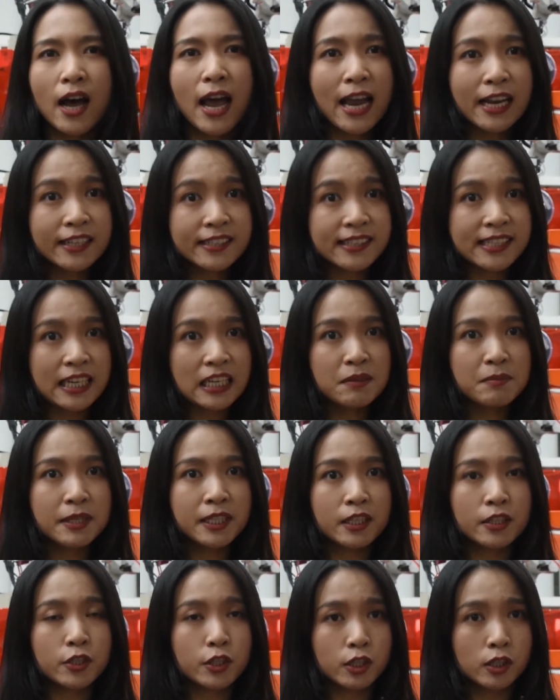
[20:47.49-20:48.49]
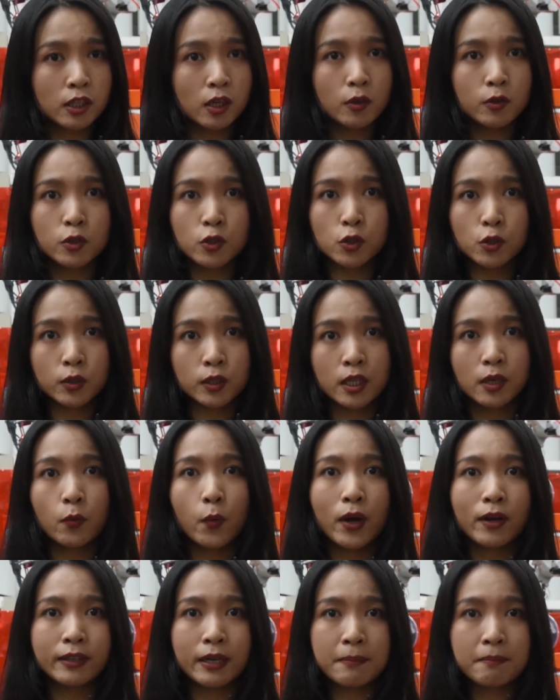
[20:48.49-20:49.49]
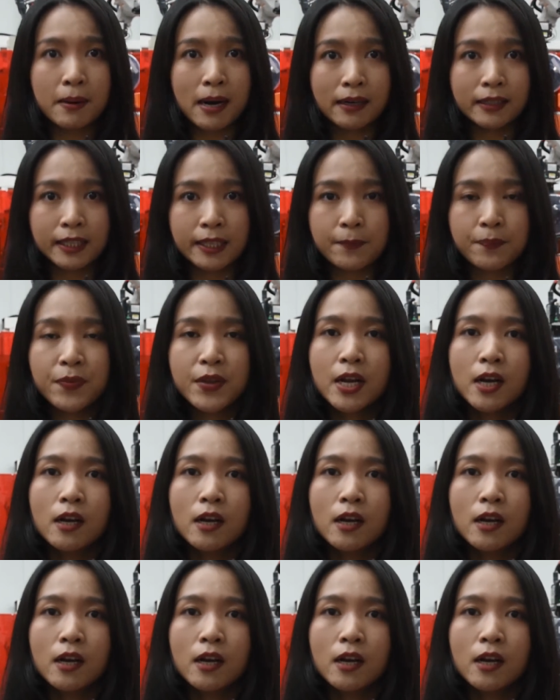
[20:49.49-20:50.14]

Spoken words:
8 centimeters close to the welding body.